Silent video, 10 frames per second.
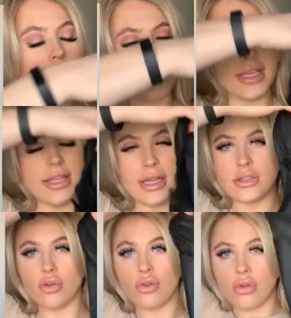seen
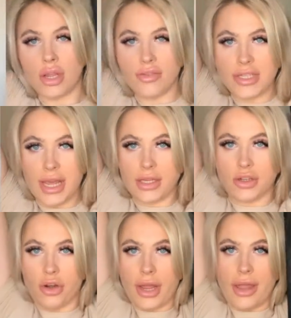these all over
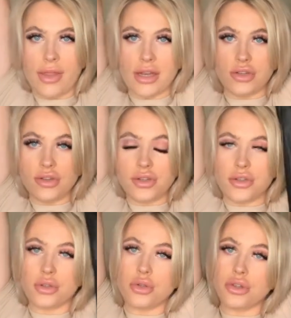TikTok and they're
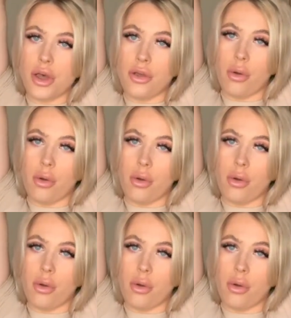just so